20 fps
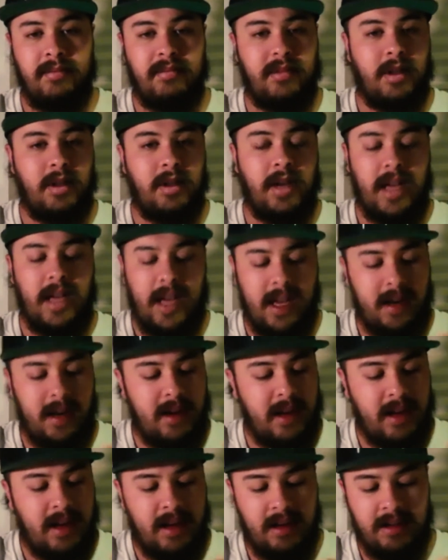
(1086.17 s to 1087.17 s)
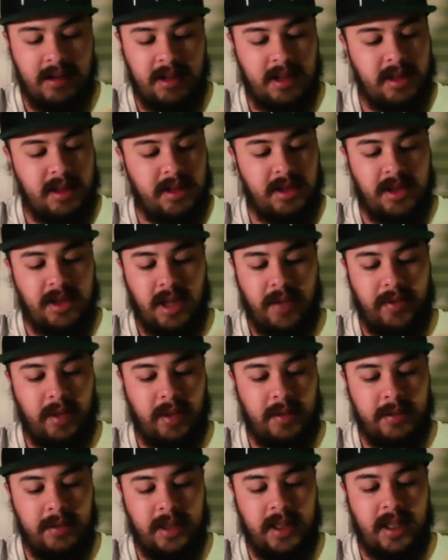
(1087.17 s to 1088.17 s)
Go ahead and just shuffle
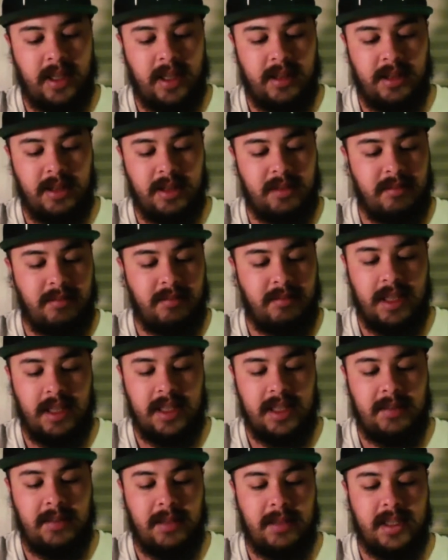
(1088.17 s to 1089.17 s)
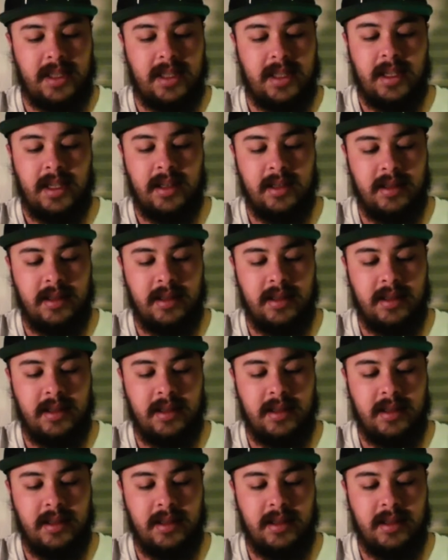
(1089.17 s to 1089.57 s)
them again. Just mixy. Mixy.